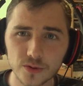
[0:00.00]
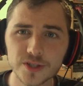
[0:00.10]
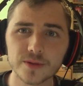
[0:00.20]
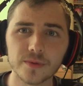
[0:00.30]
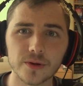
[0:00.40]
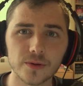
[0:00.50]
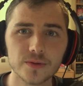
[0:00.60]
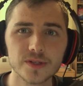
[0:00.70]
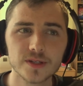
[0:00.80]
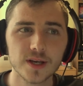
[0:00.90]
awesome
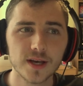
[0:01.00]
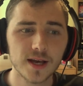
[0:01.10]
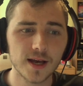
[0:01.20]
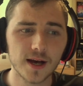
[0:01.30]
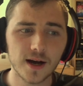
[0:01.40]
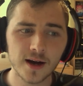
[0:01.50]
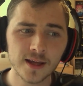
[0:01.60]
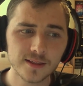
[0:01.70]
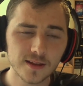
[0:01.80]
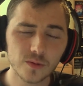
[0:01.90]
news.
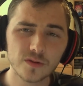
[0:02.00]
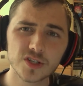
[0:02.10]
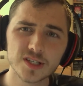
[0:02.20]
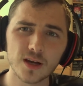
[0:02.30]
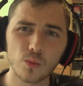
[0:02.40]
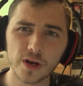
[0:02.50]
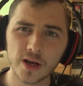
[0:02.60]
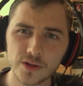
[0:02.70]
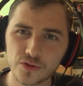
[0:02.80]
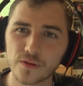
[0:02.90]
I think we've just hit
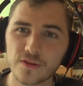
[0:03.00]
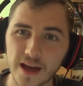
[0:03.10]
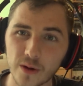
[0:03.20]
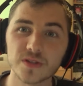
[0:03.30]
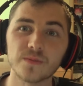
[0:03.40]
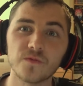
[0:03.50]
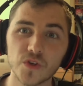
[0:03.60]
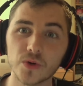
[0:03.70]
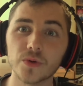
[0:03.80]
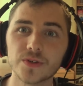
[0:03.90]
100,000
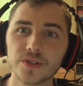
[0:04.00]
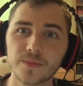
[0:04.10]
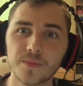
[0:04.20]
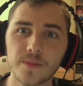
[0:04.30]
views.